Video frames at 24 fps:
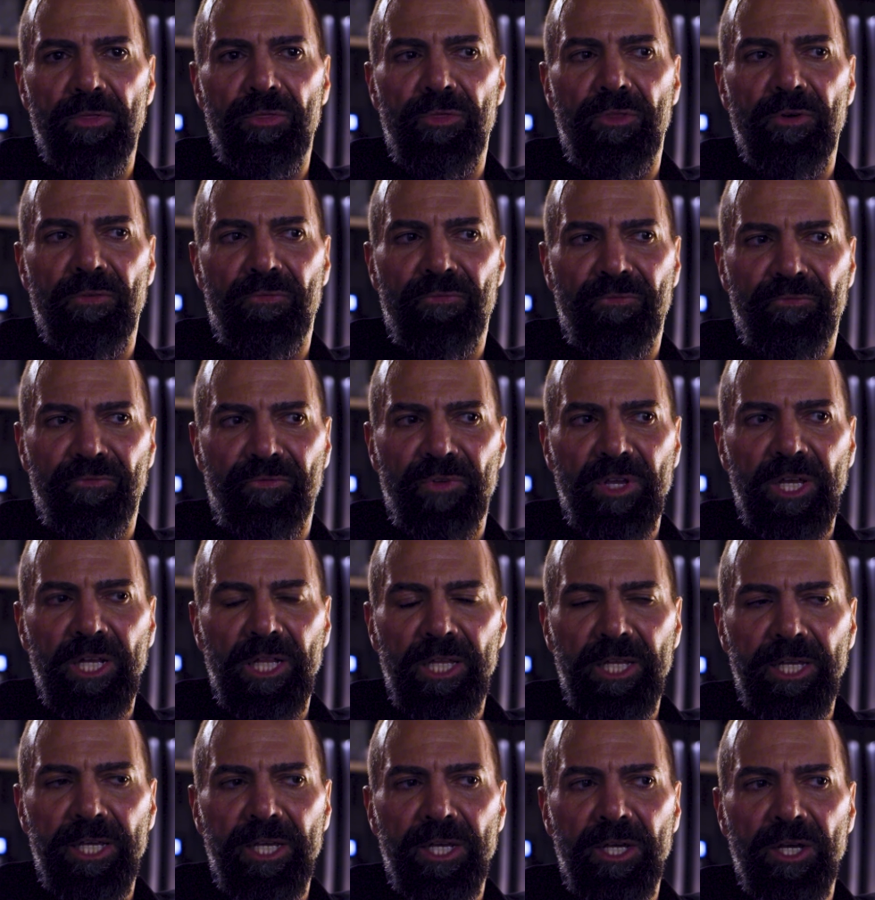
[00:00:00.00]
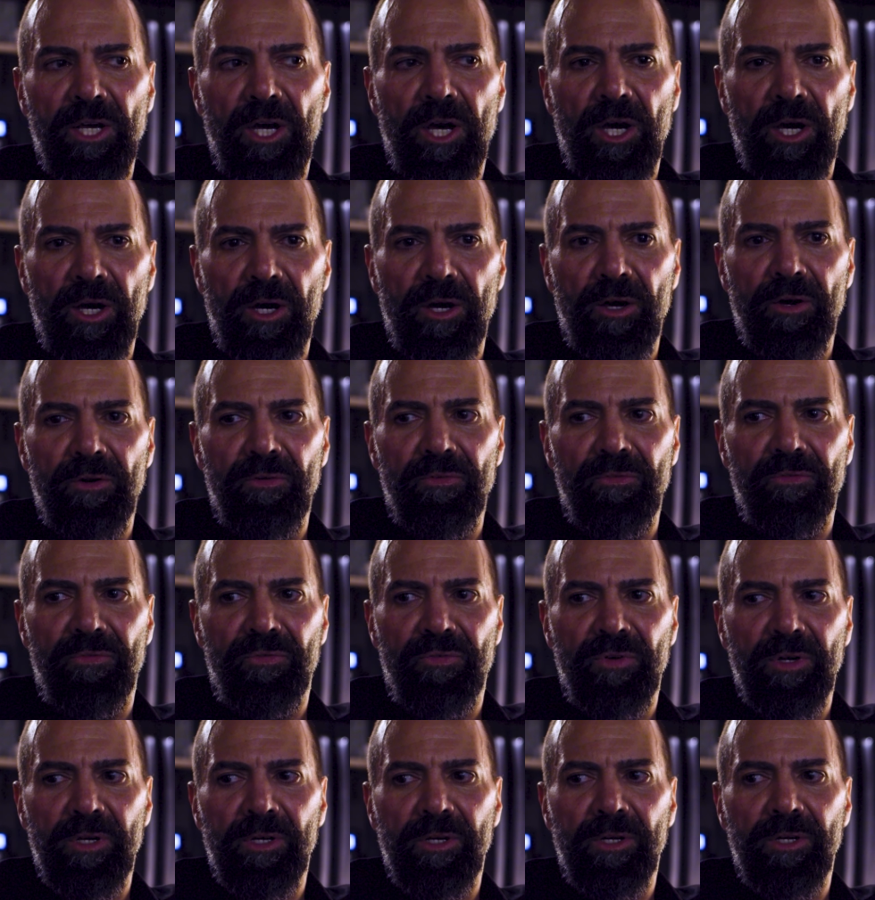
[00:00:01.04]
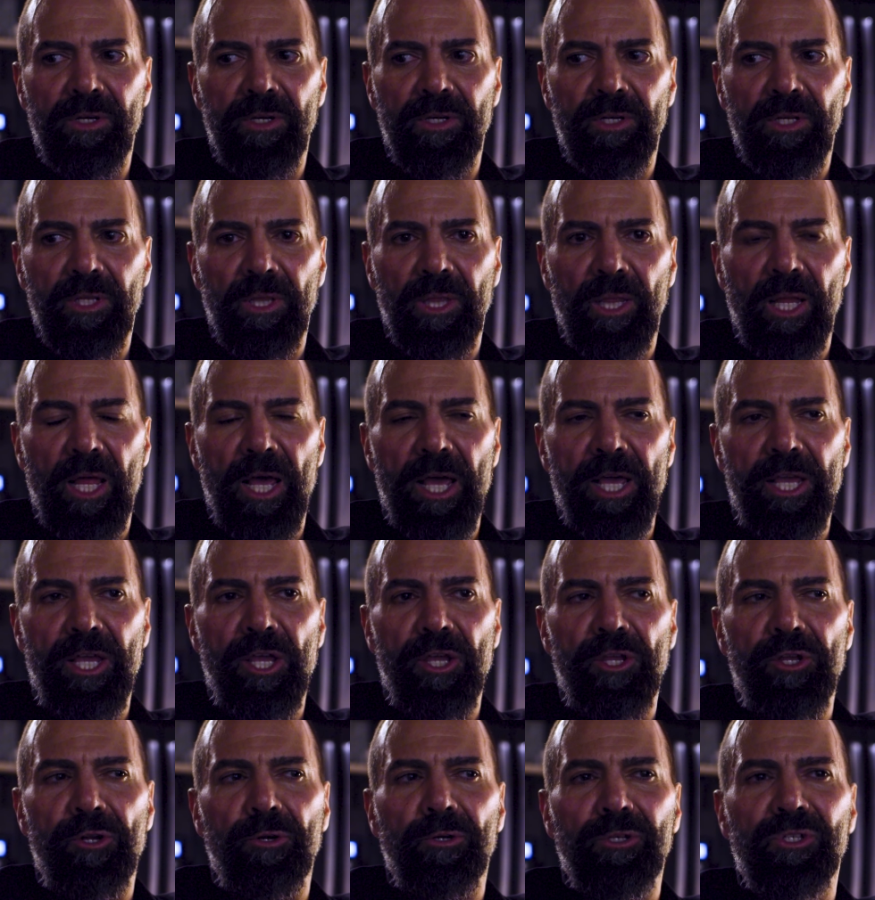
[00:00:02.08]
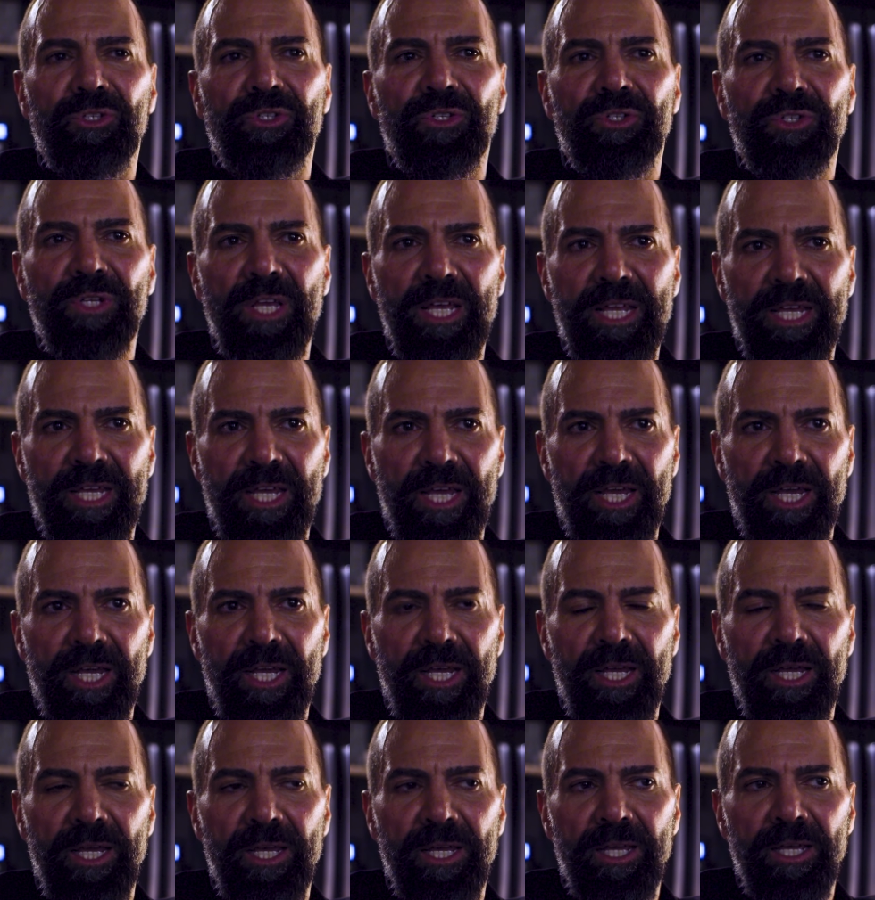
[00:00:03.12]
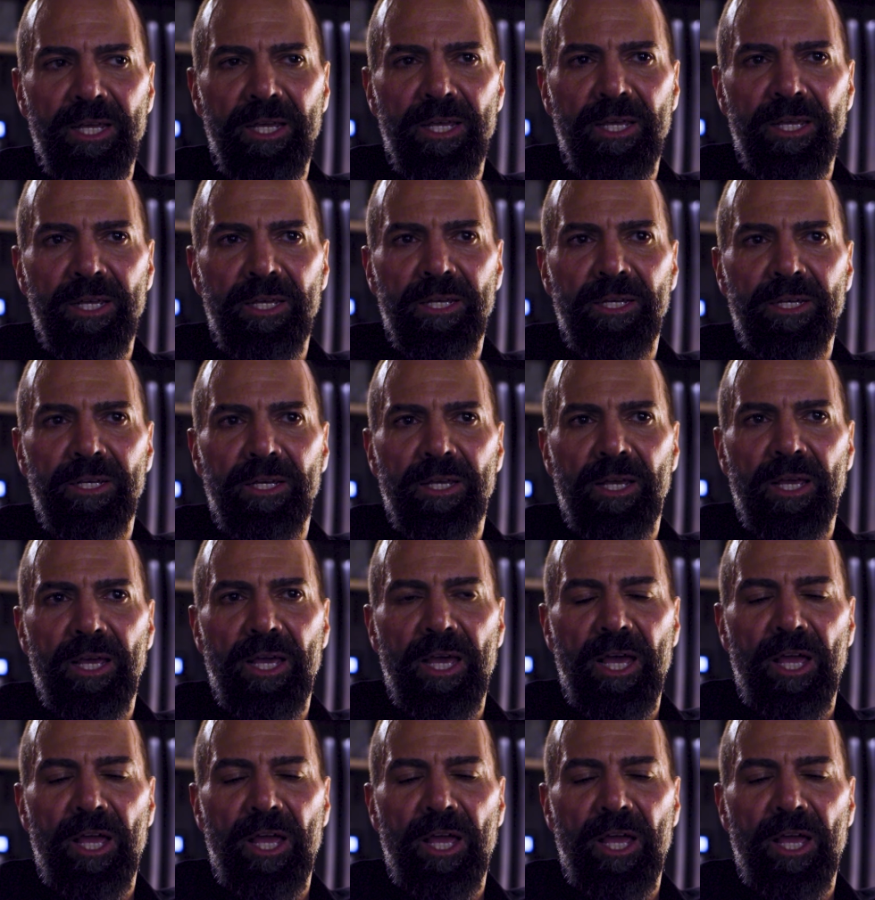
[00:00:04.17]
the feeling of like you're sinking